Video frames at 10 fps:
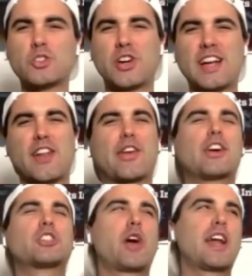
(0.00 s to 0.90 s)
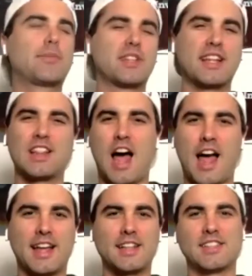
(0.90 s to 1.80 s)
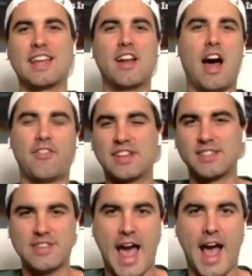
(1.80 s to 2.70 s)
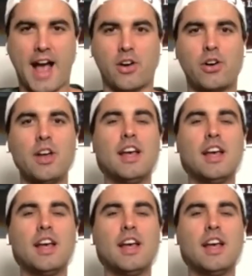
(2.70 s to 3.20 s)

screen. I thought they were going to trade up to the Lions and get an offensive tackle.